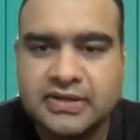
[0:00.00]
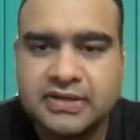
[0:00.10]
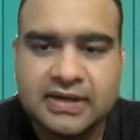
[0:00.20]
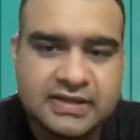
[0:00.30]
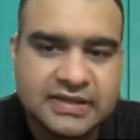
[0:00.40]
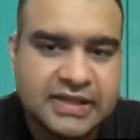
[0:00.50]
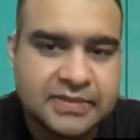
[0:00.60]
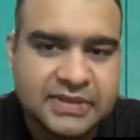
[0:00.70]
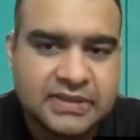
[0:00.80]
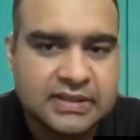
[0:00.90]
and
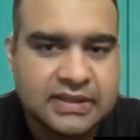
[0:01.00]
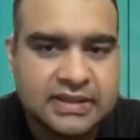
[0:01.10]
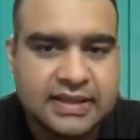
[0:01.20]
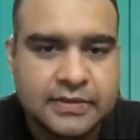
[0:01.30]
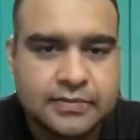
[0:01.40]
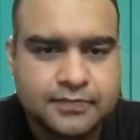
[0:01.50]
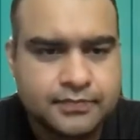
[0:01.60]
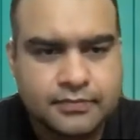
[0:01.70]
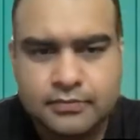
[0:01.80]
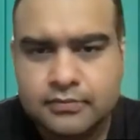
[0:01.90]
entertainment in
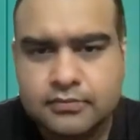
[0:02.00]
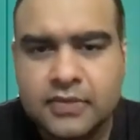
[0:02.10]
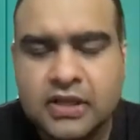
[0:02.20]
there.